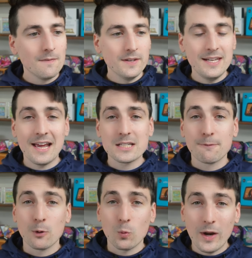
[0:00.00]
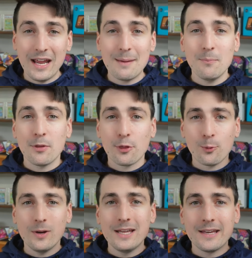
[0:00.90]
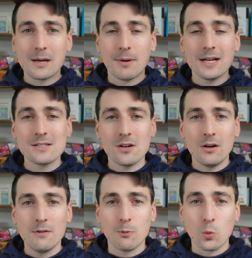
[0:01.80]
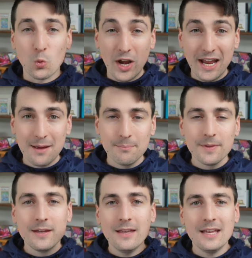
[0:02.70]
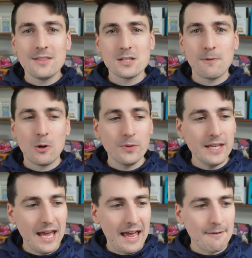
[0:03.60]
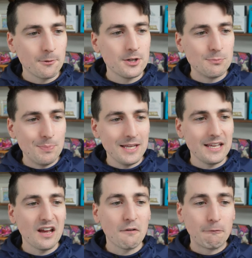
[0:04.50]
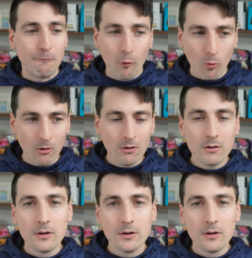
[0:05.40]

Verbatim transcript: Next, for RAM, 3 gigabytes of RAM in this phone, the average being 4.